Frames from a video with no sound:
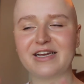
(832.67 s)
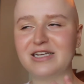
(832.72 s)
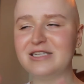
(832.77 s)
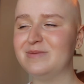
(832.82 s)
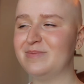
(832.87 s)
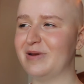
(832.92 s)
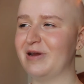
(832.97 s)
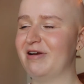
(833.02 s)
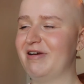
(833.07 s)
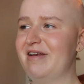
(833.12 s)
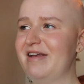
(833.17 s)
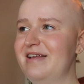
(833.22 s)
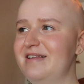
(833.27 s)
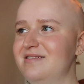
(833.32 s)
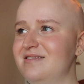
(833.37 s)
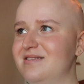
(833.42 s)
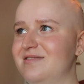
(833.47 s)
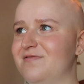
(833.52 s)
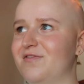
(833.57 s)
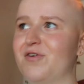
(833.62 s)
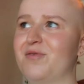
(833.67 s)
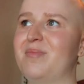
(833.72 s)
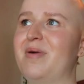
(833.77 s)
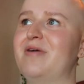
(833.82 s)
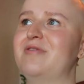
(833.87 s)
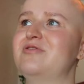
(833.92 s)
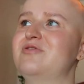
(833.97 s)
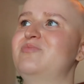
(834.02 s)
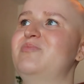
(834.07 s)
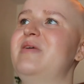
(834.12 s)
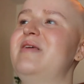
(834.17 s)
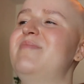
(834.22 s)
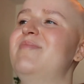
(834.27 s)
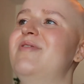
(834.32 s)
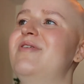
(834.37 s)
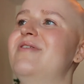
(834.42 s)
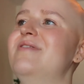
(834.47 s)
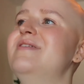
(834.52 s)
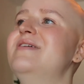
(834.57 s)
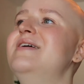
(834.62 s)
experience for most
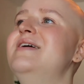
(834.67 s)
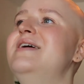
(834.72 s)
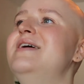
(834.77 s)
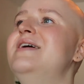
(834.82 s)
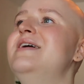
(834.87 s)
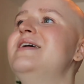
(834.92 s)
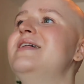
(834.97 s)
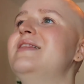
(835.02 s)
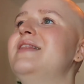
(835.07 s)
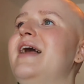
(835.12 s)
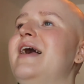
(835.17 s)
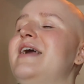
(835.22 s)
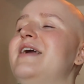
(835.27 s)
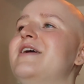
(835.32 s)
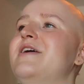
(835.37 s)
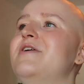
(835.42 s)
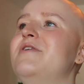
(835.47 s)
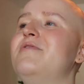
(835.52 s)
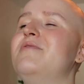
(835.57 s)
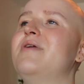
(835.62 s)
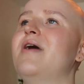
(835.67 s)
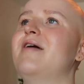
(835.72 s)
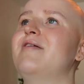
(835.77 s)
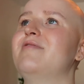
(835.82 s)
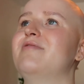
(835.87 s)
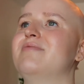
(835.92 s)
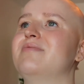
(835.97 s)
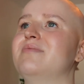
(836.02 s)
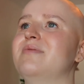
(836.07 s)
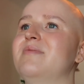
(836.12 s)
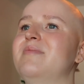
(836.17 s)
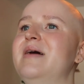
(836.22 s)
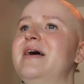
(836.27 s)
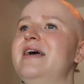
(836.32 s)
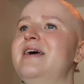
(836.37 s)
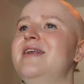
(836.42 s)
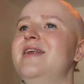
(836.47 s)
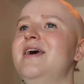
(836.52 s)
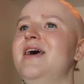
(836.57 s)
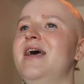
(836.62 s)
people like who go through
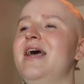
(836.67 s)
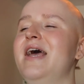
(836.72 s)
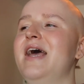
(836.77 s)
it